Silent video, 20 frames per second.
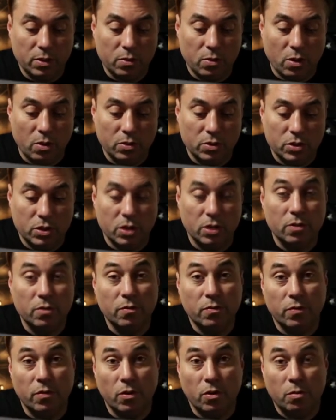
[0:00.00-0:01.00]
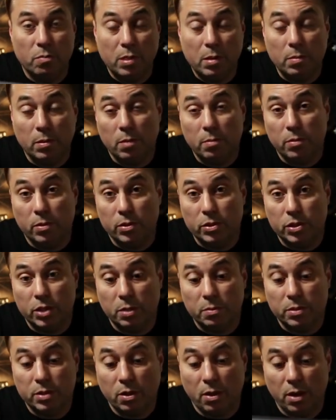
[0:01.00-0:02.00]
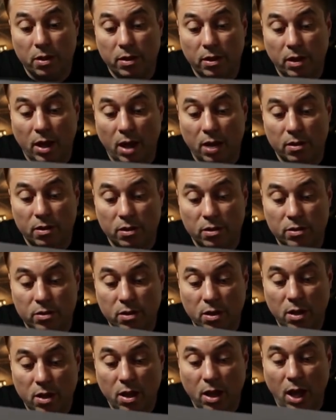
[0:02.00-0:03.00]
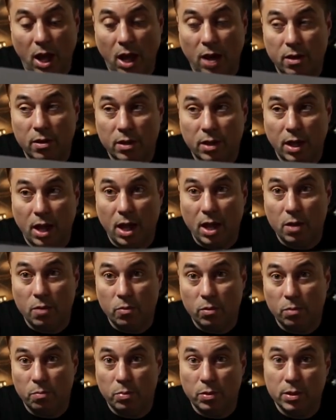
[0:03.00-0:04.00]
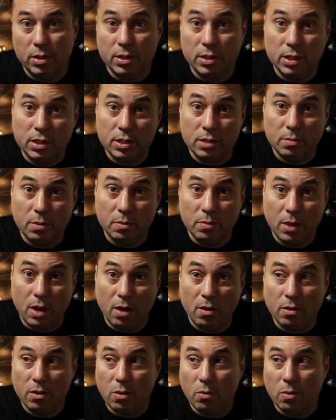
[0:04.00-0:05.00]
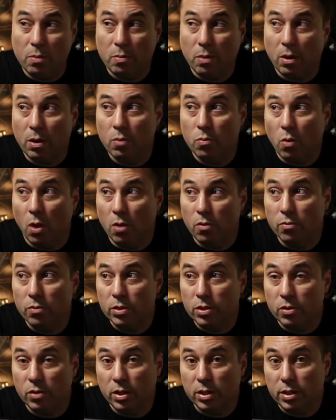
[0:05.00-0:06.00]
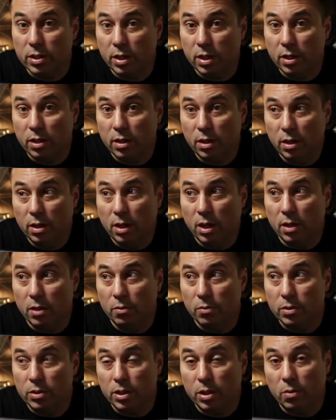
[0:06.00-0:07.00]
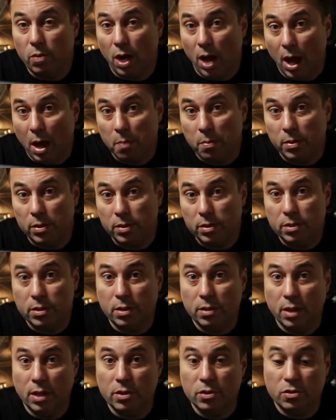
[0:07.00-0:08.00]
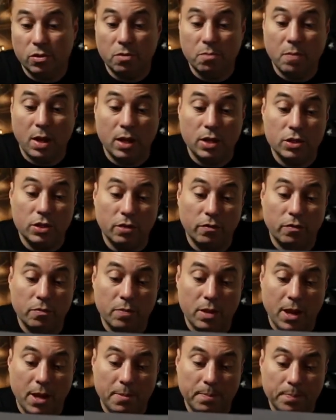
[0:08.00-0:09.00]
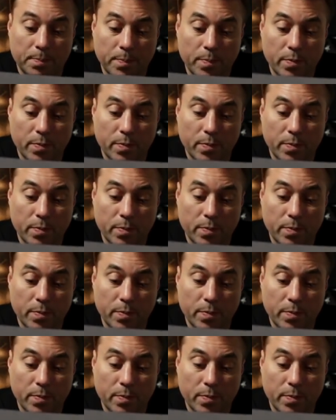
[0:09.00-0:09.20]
quotient for people on board ships. So I think out of the gate, we'll put the system up there, and then we probably won't restrict it, and then we'll see what happens, and then sort of manage it from there.